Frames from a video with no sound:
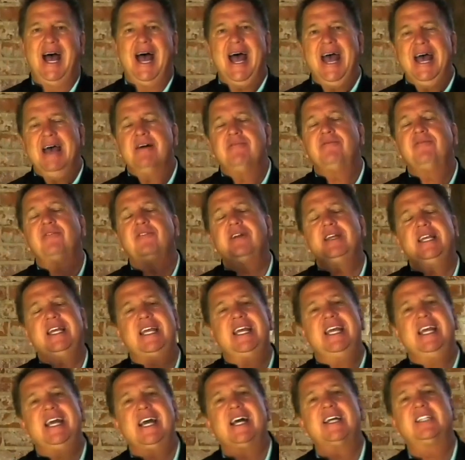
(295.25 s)
Every
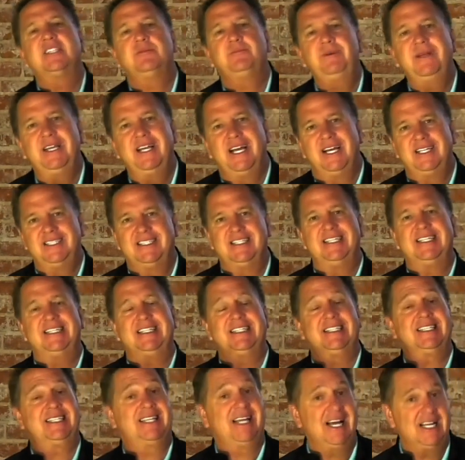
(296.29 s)
EXP agent
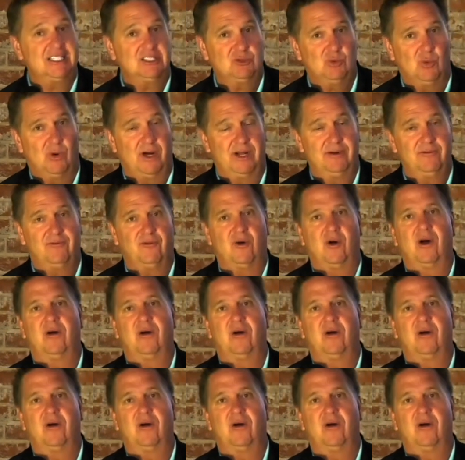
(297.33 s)
gets one for